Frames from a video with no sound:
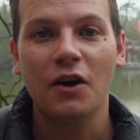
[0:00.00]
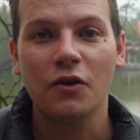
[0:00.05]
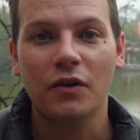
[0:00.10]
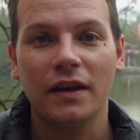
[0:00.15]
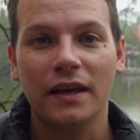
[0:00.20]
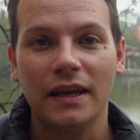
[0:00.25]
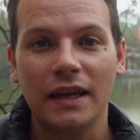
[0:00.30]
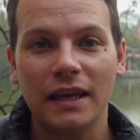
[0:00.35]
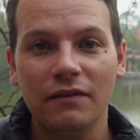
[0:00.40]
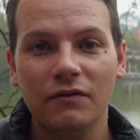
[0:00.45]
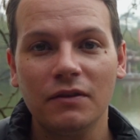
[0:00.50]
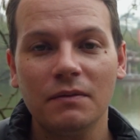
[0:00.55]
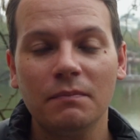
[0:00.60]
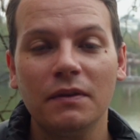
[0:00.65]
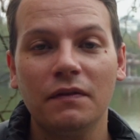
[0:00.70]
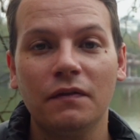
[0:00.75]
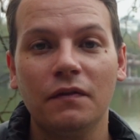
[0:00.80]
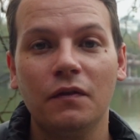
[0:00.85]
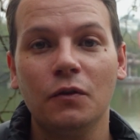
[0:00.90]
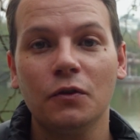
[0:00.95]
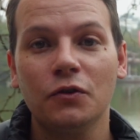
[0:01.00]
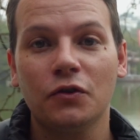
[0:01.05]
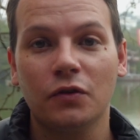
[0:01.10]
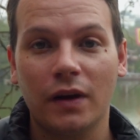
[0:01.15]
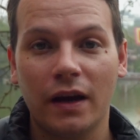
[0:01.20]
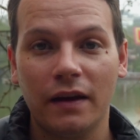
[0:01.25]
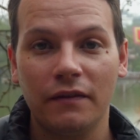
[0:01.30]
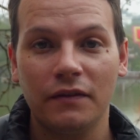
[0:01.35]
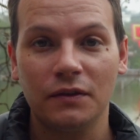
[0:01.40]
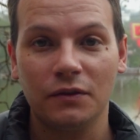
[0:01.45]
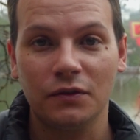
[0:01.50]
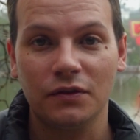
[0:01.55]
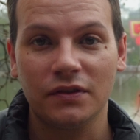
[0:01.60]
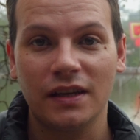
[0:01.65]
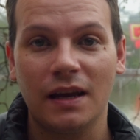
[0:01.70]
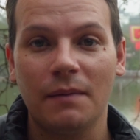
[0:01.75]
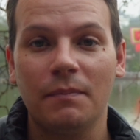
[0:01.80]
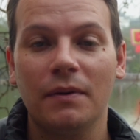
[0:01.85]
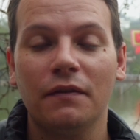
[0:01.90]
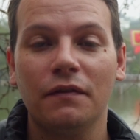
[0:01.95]
Okay, even before driving to
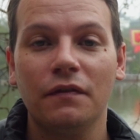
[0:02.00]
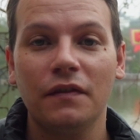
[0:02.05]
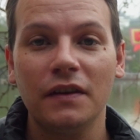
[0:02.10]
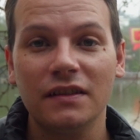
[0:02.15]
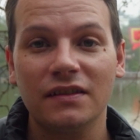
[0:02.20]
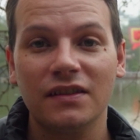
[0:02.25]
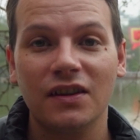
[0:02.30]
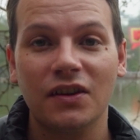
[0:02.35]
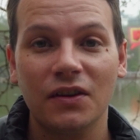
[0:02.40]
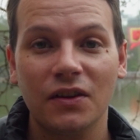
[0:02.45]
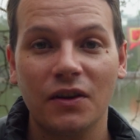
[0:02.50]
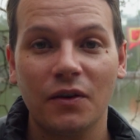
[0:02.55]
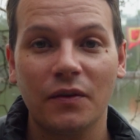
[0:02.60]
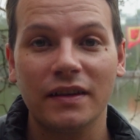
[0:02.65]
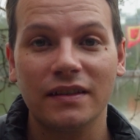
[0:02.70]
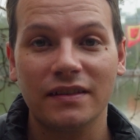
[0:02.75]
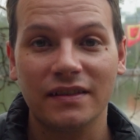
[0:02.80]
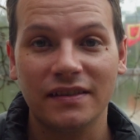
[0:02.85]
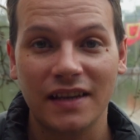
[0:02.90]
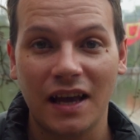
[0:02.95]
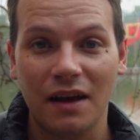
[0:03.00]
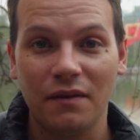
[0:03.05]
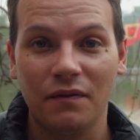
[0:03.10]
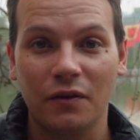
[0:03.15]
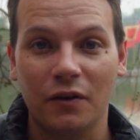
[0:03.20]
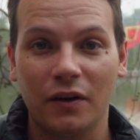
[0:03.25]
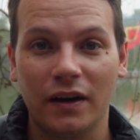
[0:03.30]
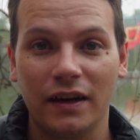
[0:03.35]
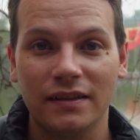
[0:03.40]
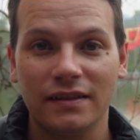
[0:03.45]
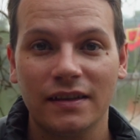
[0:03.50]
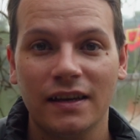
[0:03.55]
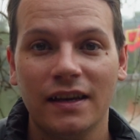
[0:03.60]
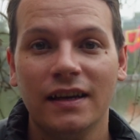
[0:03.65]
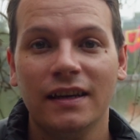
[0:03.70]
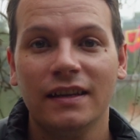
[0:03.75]
Sapa, things started going south for us.